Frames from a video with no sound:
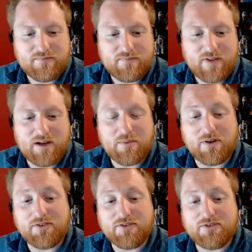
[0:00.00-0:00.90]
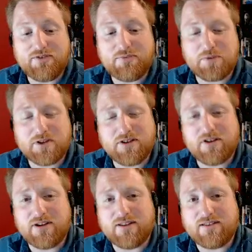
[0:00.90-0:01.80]
I'm also super
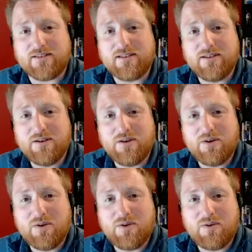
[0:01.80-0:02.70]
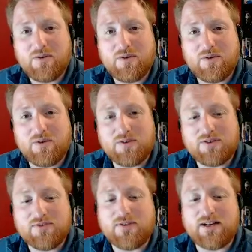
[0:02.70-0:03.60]
curious
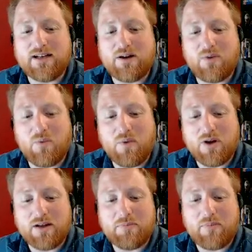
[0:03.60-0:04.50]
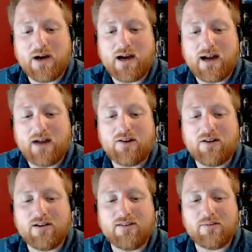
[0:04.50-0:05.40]
to find out what
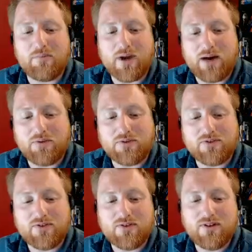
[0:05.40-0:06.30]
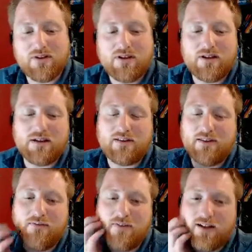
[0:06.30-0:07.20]
Pyre is about. Because
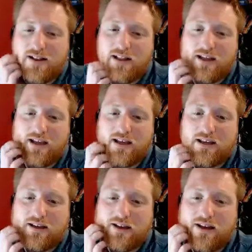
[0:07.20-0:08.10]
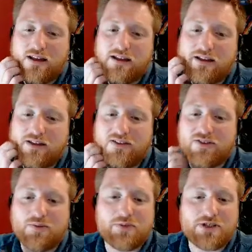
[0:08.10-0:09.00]
I feel like
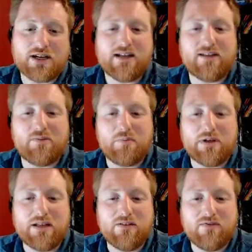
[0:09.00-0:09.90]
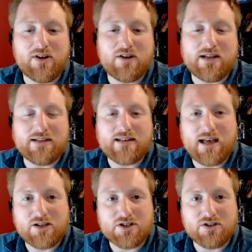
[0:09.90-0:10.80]
Supergiant has been very
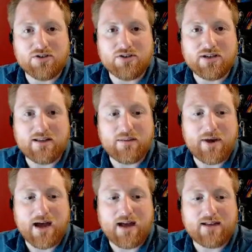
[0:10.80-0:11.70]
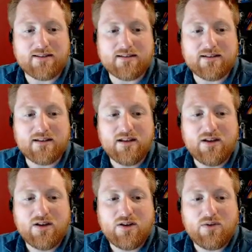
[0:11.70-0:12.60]
intentional in the past
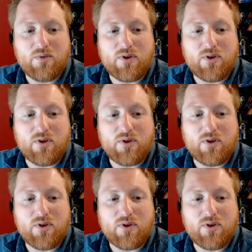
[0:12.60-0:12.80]
with